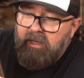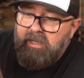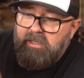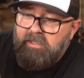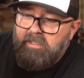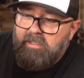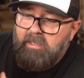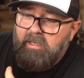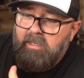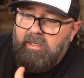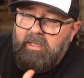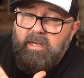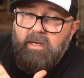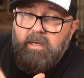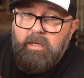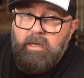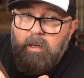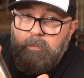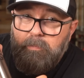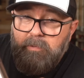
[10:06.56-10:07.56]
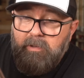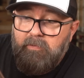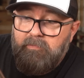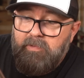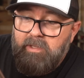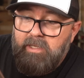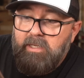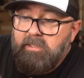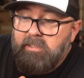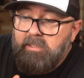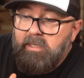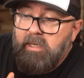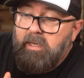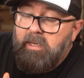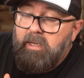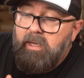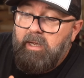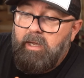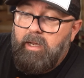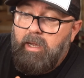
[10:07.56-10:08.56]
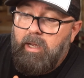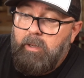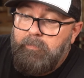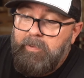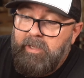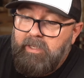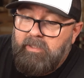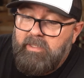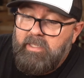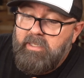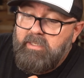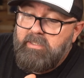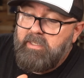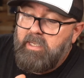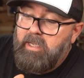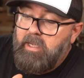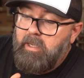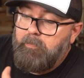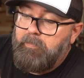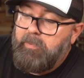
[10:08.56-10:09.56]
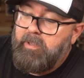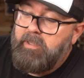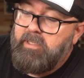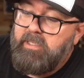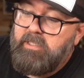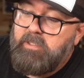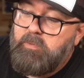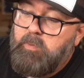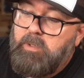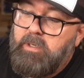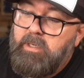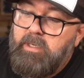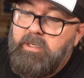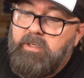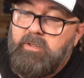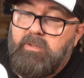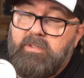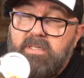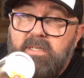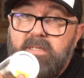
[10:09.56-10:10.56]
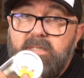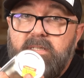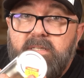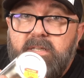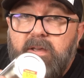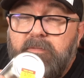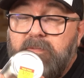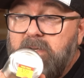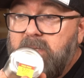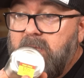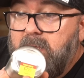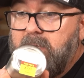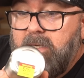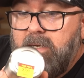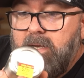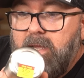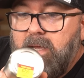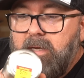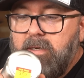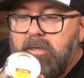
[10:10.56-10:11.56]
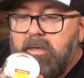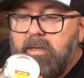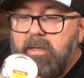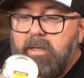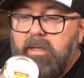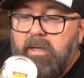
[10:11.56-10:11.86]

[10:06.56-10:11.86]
is get a couple of these. I picked these up, and this one you see is $7.99.